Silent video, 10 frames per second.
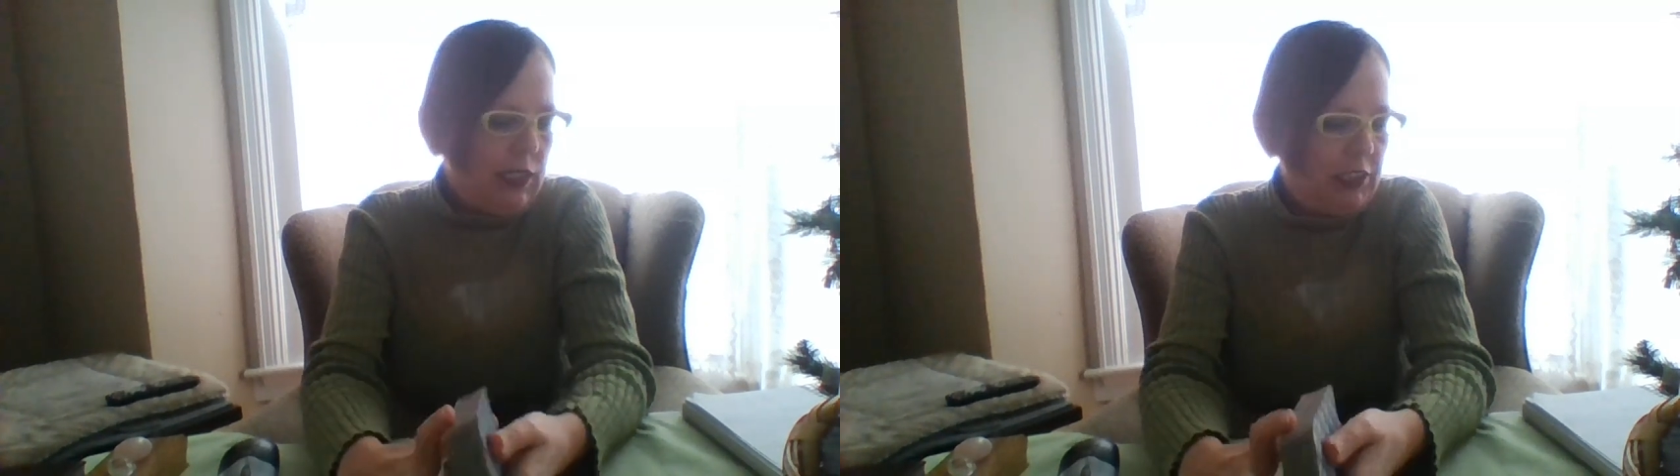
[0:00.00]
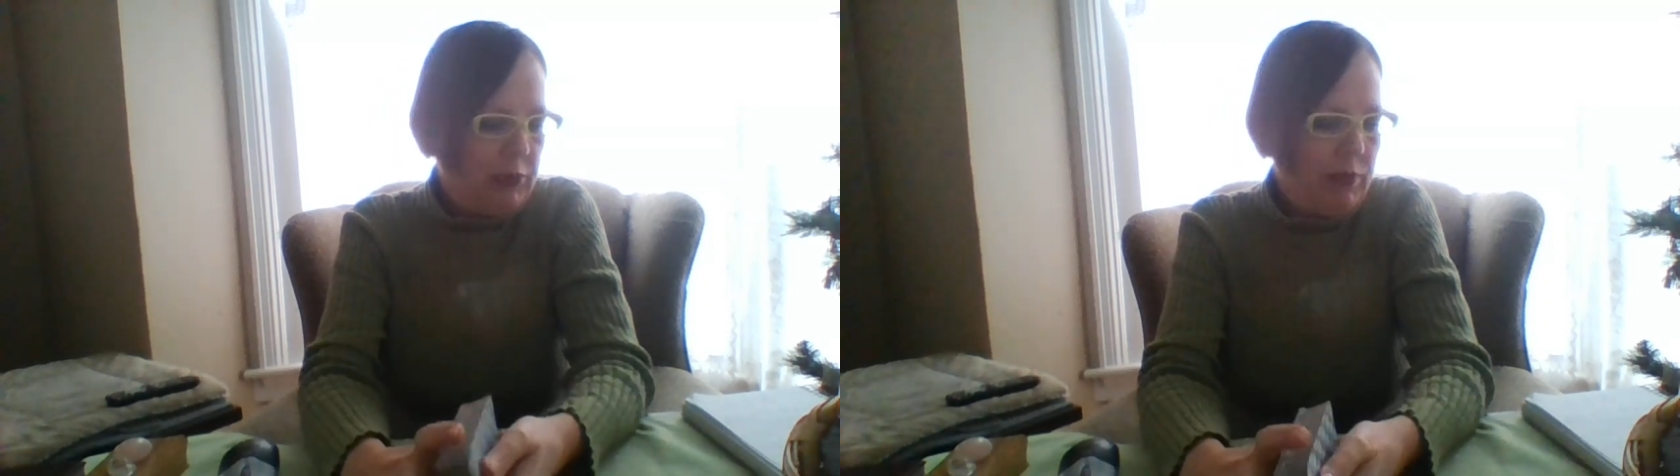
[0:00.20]

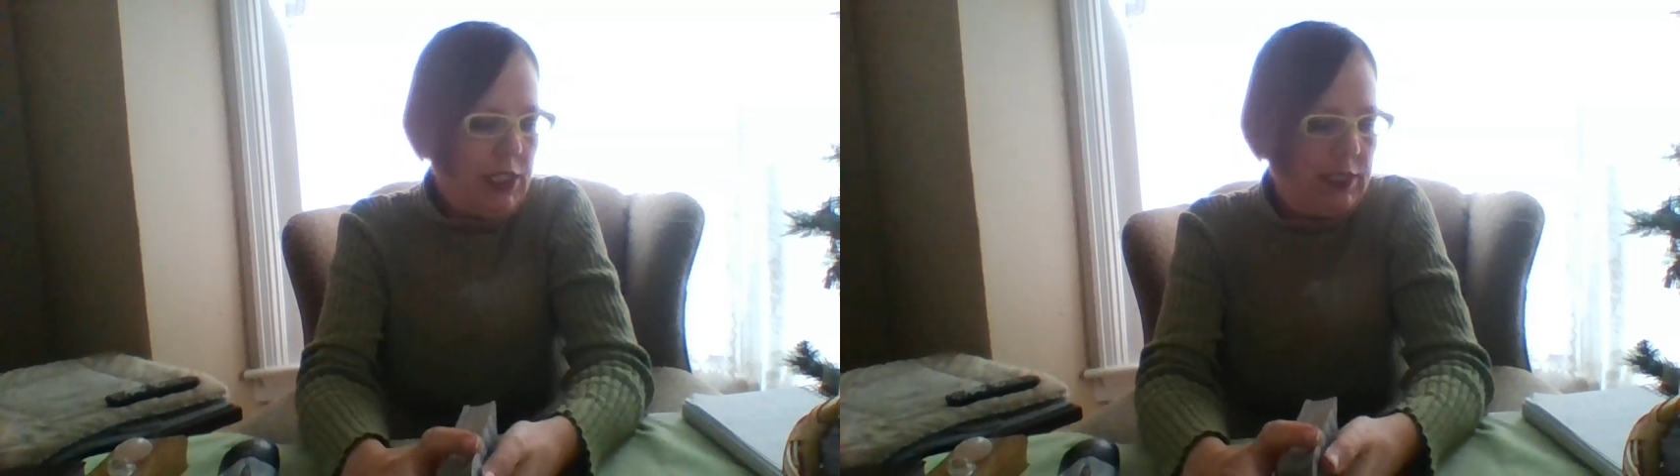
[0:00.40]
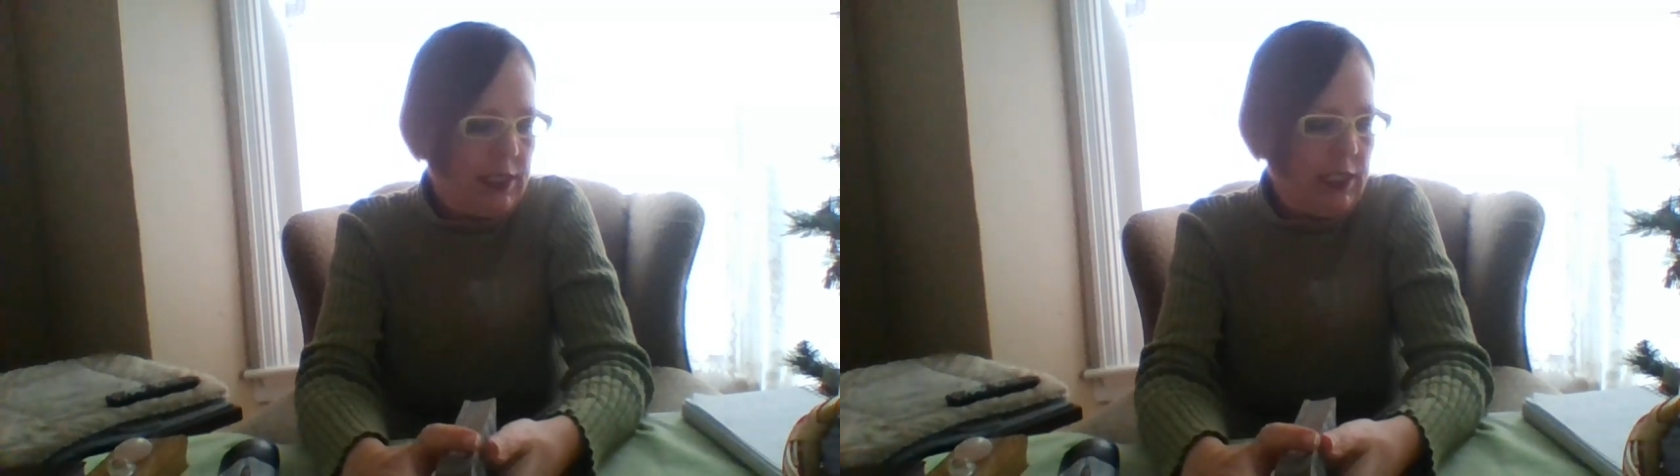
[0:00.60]
Um,
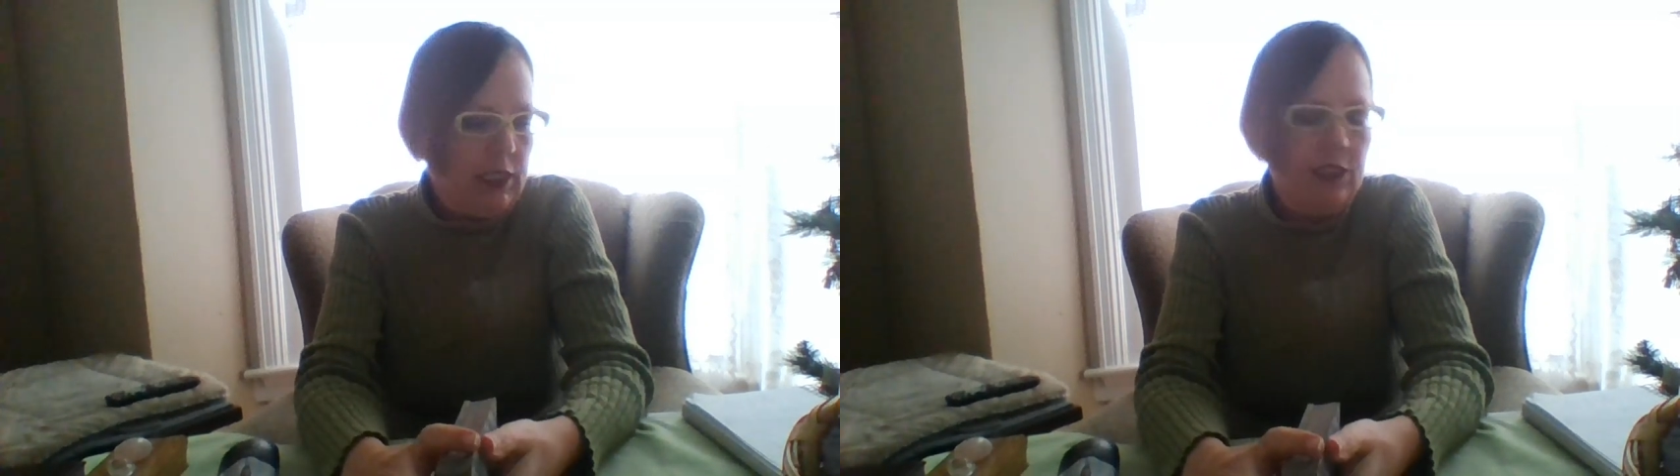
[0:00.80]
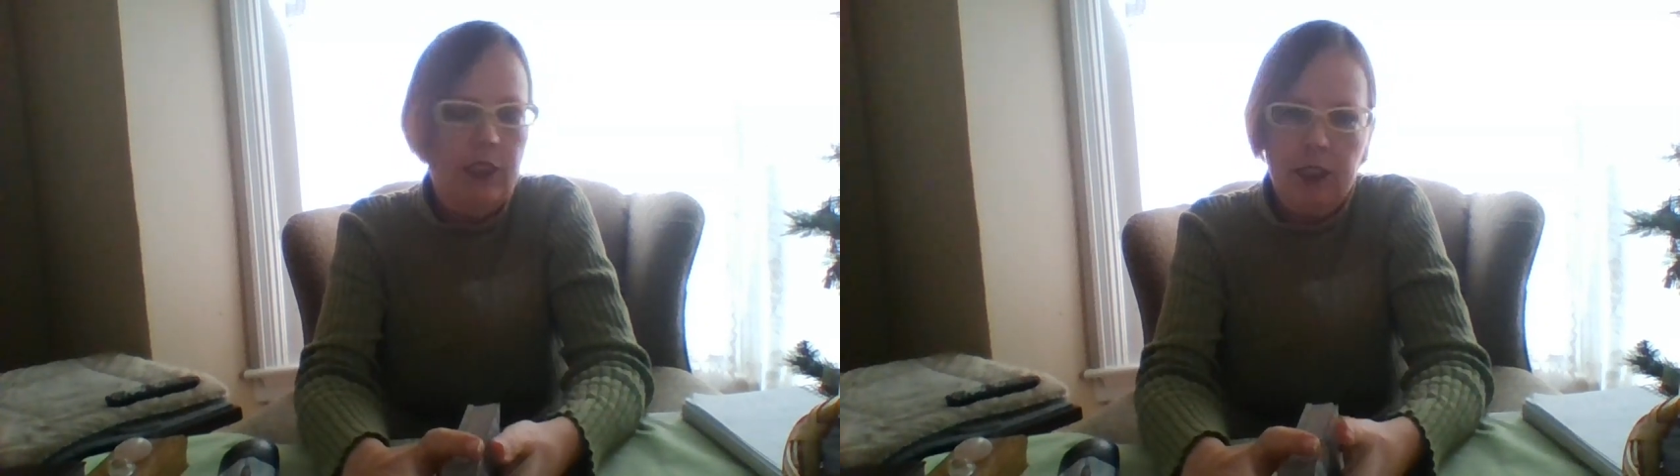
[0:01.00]
he's
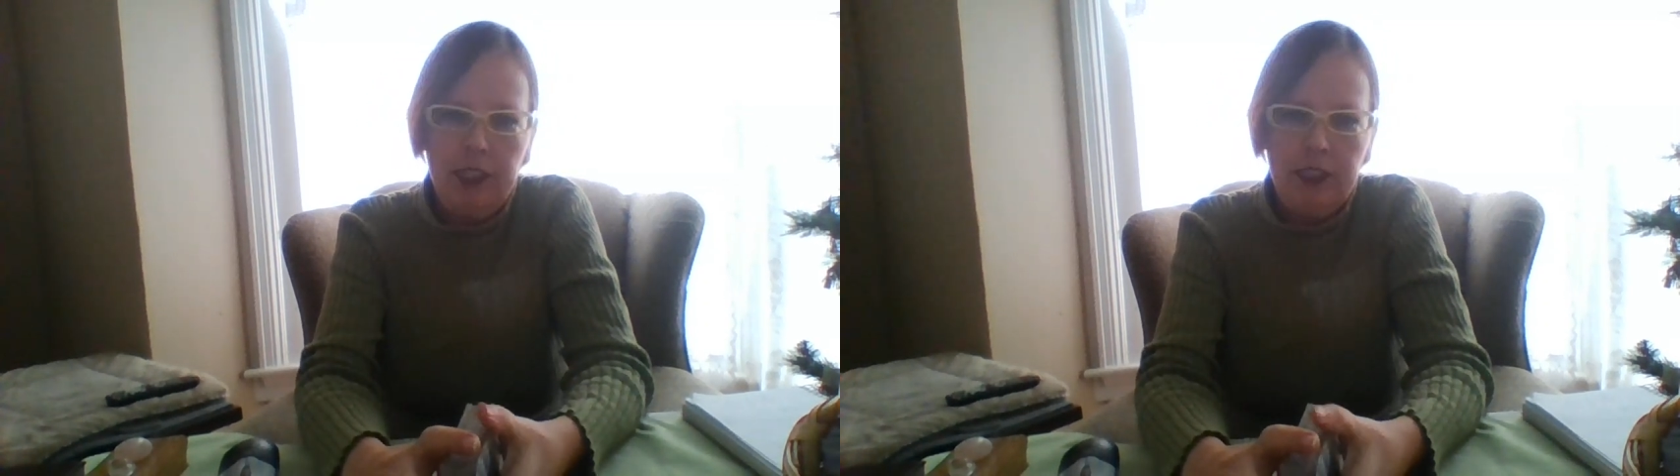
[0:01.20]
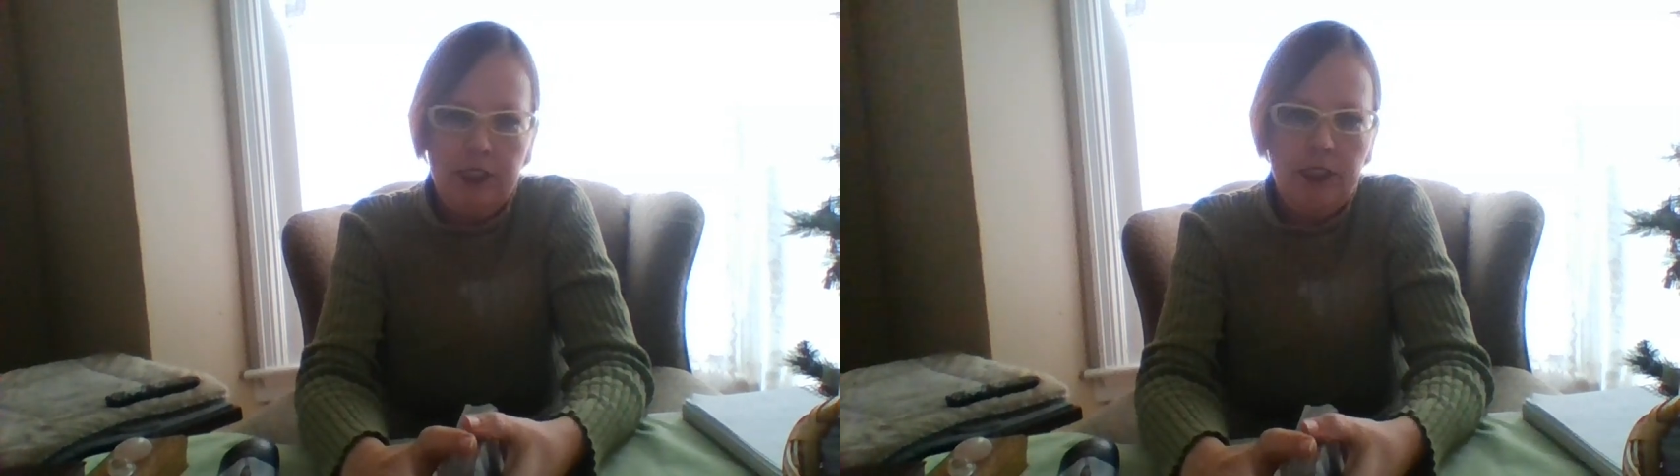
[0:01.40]
the
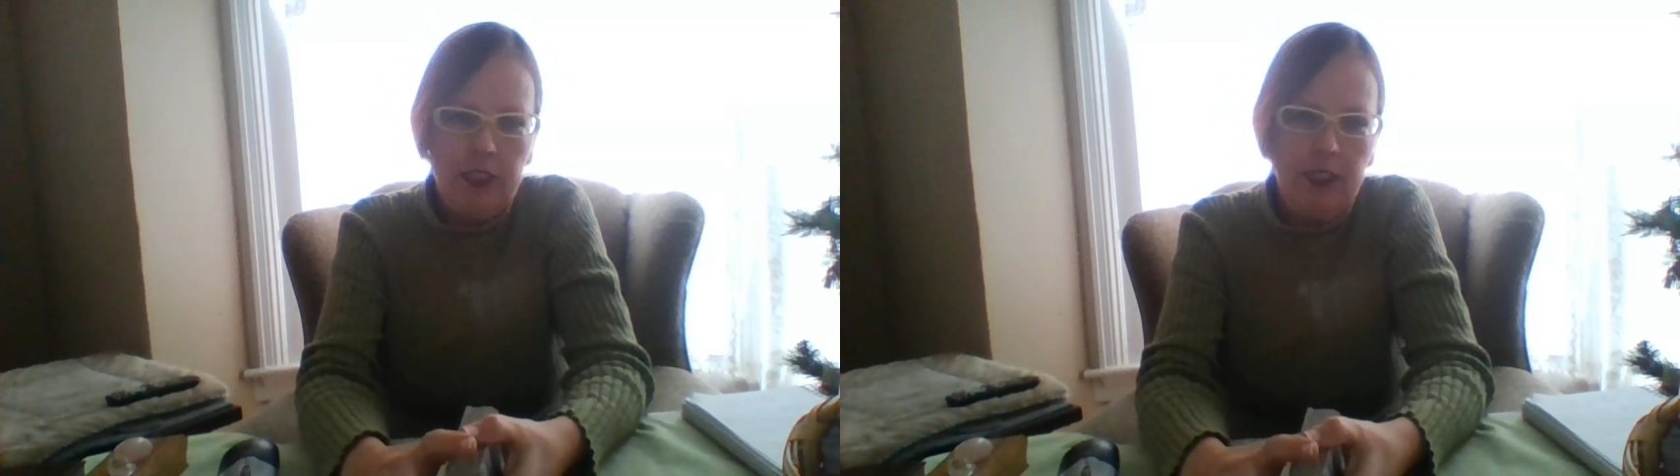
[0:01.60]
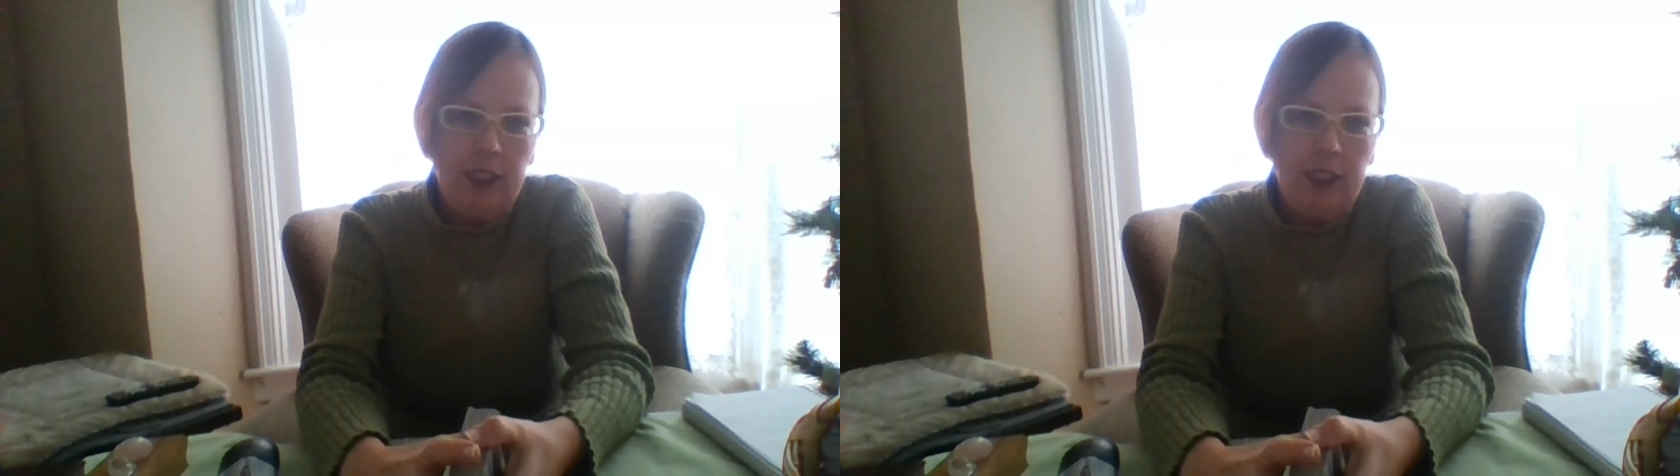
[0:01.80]
Turkish